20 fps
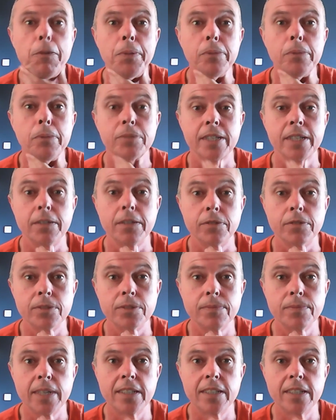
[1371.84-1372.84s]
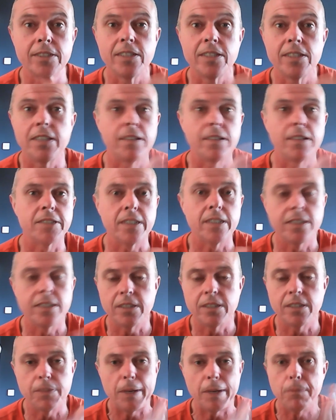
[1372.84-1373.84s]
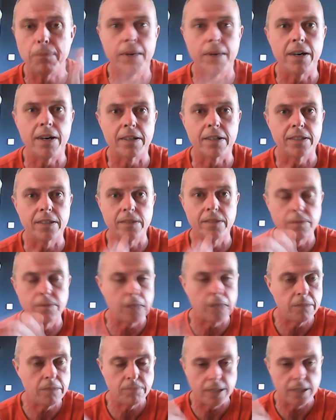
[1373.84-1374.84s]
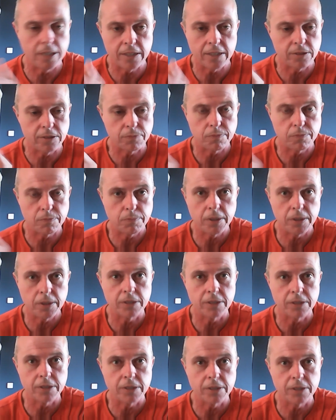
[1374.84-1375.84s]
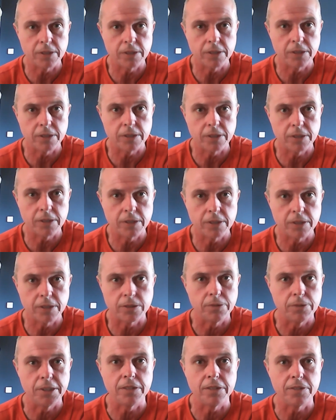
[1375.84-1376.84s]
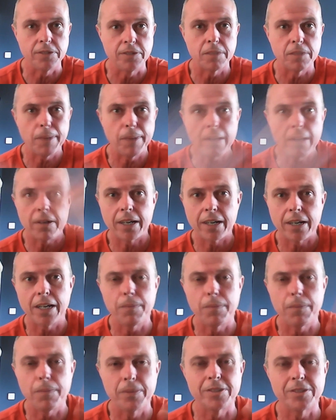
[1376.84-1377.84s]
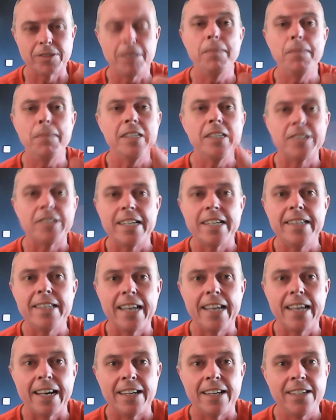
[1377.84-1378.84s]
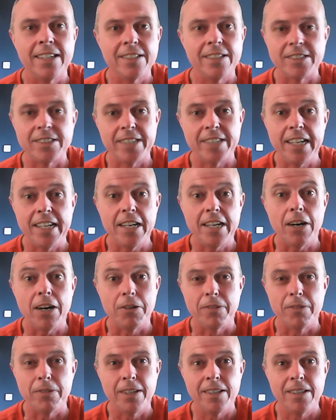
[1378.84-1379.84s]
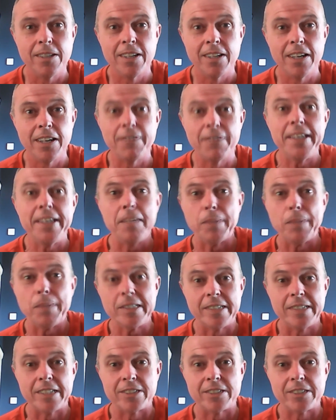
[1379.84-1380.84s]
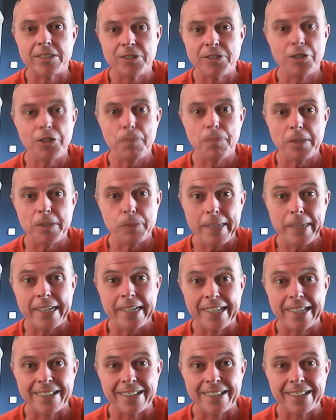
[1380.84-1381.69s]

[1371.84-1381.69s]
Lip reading: themselves. And it's not, like I say, it's not about Mark and his personal issues. It's about a club that somebody's in there, the CEO of any business should be speaking,